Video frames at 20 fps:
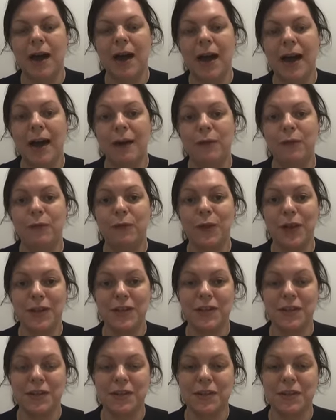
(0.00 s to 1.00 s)
our
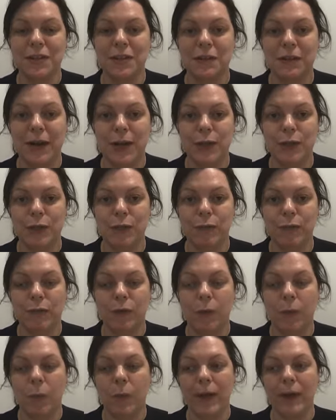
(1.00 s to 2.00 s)
first consideration
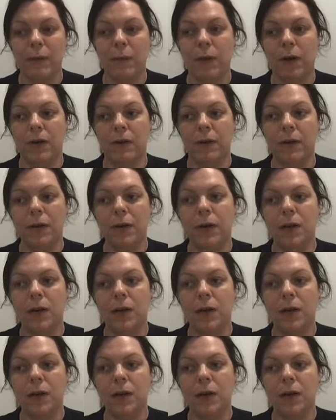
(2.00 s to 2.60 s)
from week 1,